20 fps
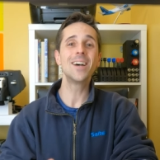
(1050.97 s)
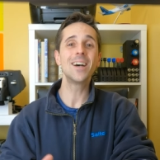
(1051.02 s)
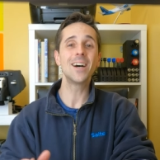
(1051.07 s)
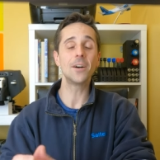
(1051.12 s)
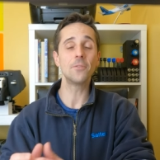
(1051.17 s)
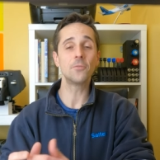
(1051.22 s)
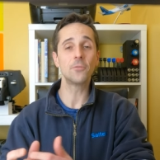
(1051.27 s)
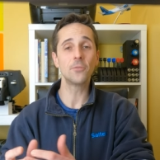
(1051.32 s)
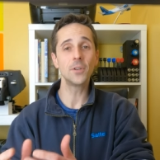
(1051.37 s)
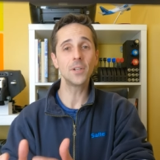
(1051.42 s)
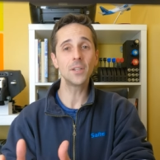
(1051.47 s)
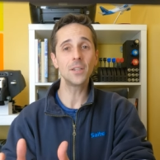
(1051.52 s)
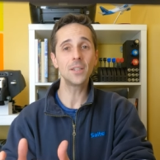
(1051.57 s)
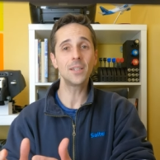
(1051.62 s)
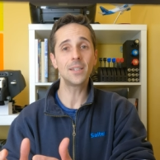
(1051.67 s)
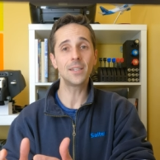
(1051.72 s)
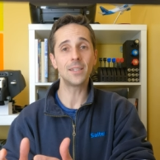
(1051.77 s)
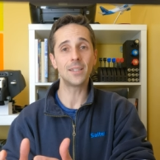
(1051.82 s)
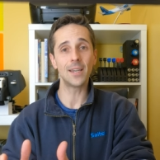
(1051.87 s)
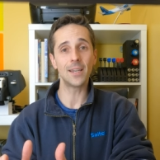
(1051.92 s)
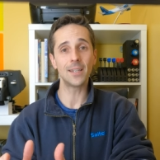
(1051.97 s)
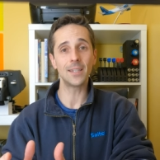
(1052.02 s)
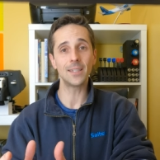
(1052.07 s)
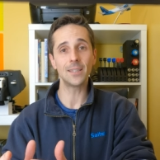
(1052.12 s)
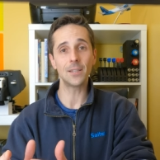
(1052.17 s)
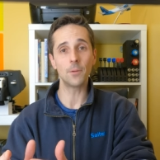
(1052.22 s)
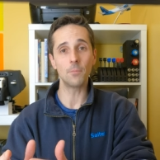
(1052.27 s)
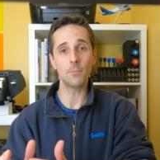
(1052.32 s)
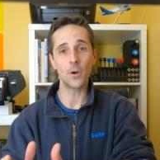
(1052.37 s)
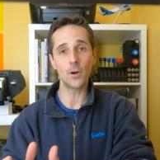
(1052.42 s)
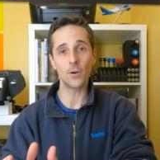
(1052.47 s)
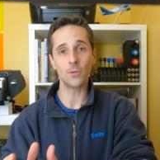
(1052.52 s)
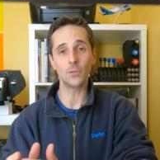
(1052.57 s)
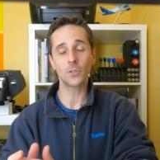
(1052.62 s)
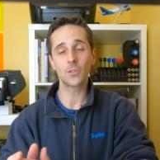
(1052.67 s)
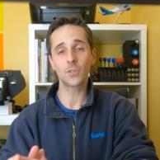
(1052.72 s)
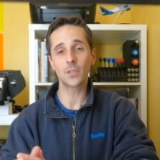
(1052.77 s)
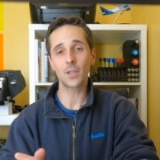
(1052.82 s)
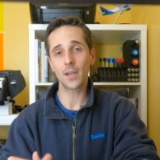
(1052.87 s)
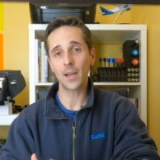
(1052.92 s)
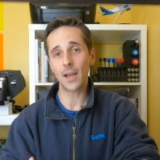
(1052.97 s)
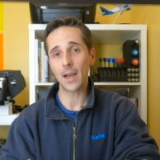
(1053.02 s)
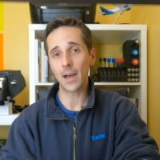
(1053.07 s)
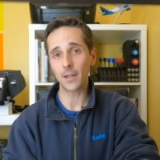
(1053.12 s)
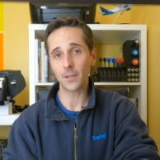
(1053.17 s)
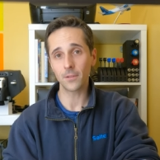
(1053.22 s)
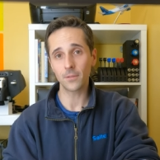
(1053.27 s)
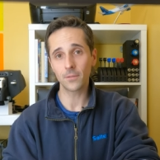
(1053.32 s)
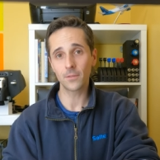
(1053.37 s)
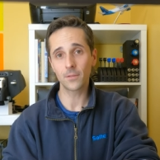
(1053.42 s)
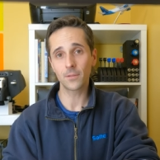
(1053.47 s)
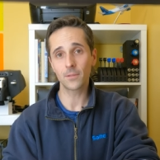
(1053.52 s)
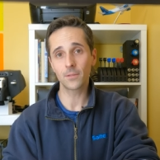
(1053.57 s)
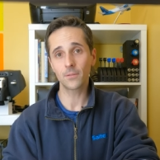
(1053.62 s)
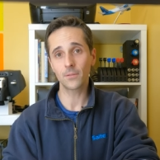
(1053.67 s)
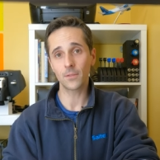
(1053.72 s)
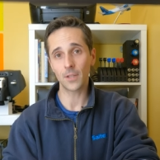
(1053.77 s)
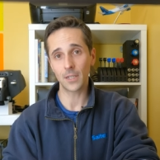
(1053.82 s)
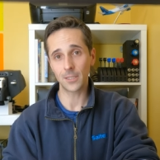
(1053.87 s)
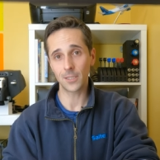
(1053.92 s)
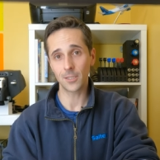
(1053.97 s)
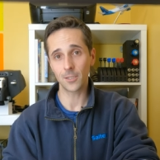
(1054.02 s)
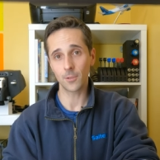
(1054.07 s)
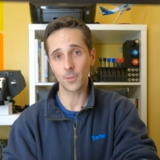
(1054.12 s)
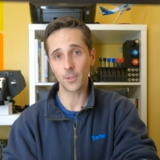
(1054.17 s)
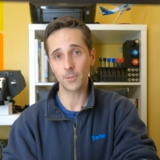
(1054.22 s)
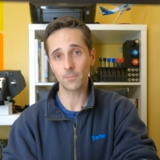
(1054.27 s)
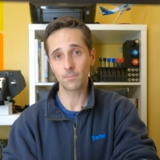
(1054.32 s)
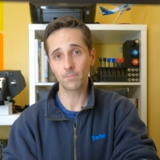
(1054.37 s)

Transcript: of really getting the most out of flight simming.